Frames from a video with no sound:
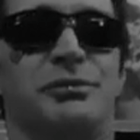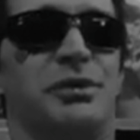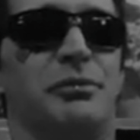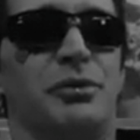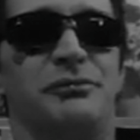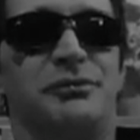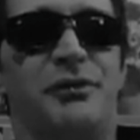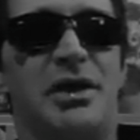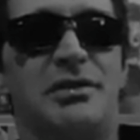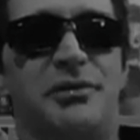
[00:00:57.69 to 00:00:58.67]
the movie,
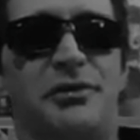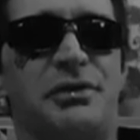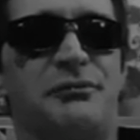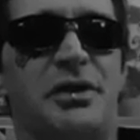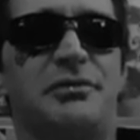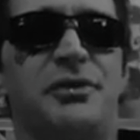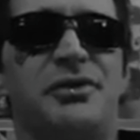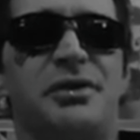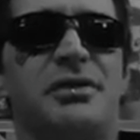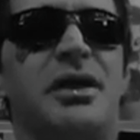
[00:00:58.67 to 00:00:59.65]
Friday the 13th, Friday the
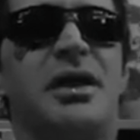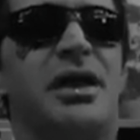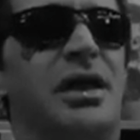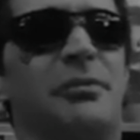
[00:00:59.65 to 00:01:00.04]
13th. And